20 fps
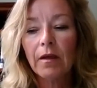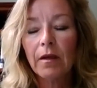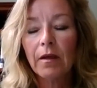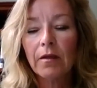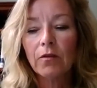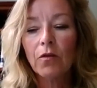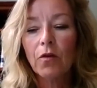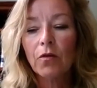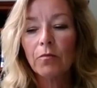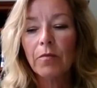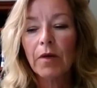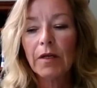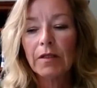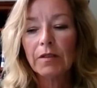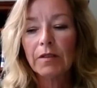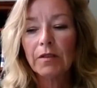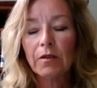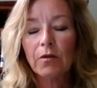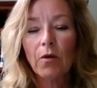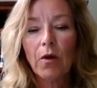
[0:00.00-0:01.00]

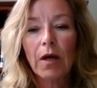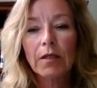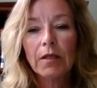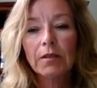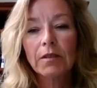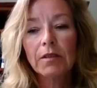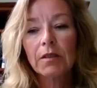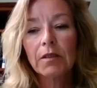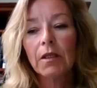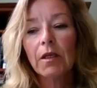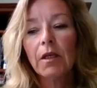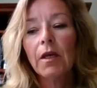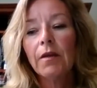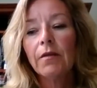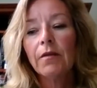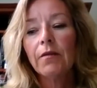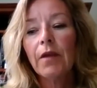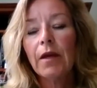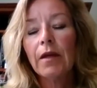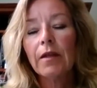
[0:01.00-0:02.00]
Donbass and Luhansk,
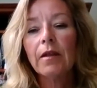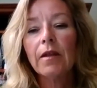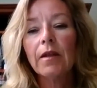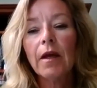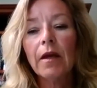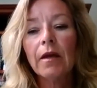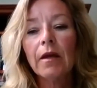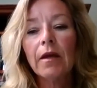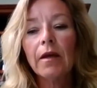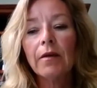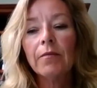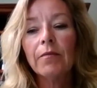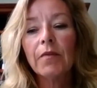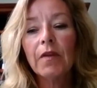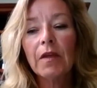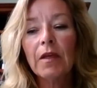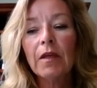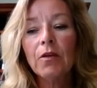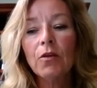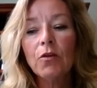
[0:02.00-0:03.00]
then
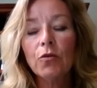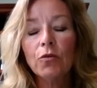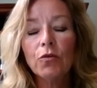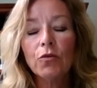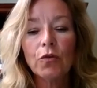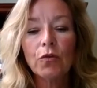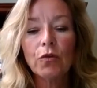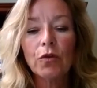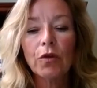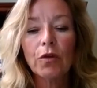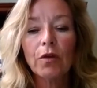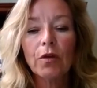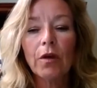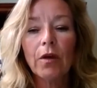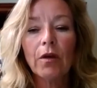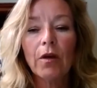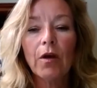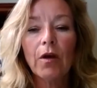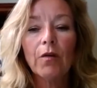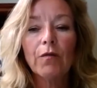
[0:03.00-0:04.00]
the EU took
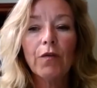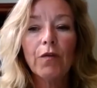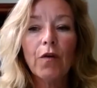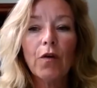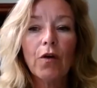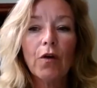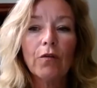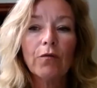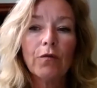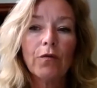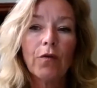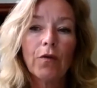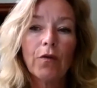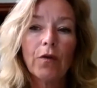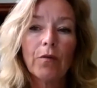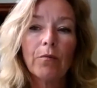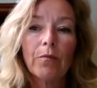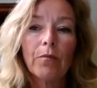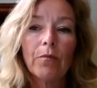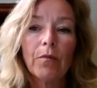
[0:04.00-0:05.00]
a firm
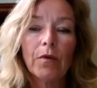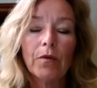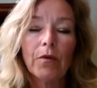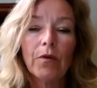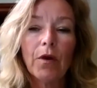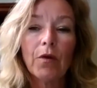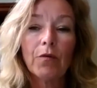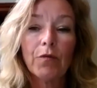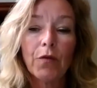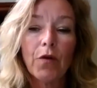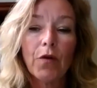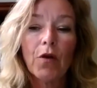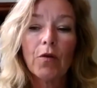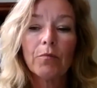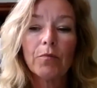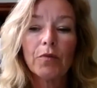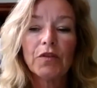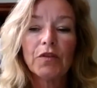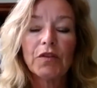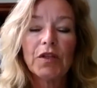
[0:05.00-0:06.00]

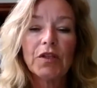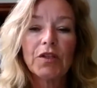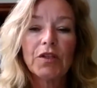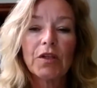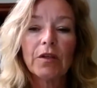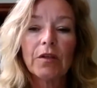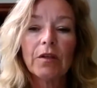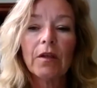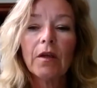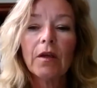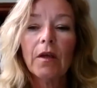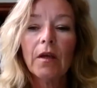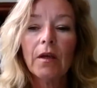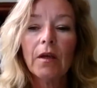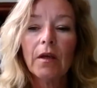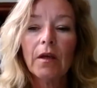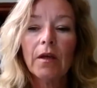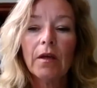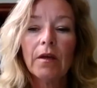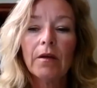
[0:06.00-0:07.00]
position,
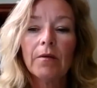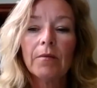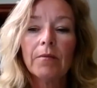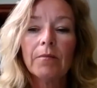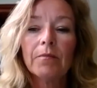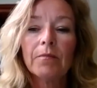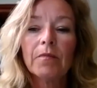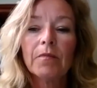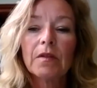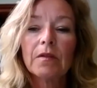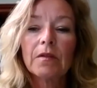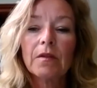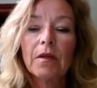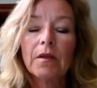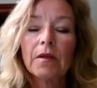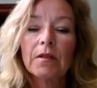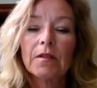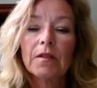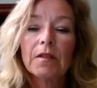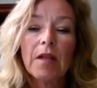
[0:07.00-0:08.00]

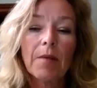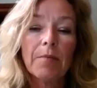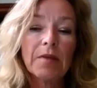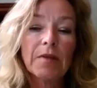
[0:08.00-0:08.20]
slapping